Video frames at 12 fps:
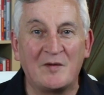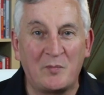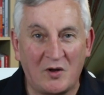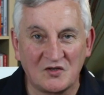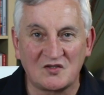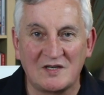a
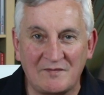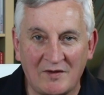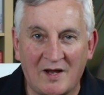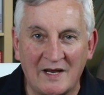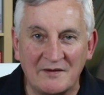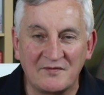positive
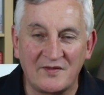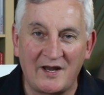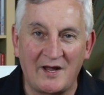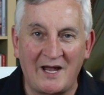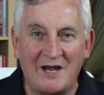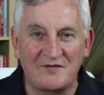life, then
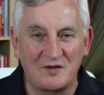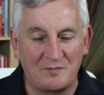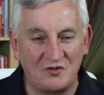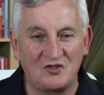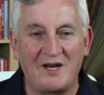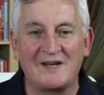I have to
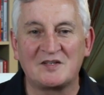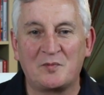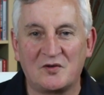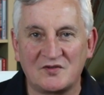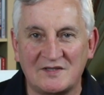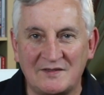project
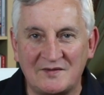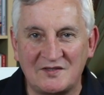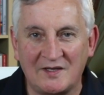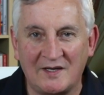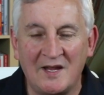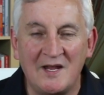
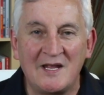positivity.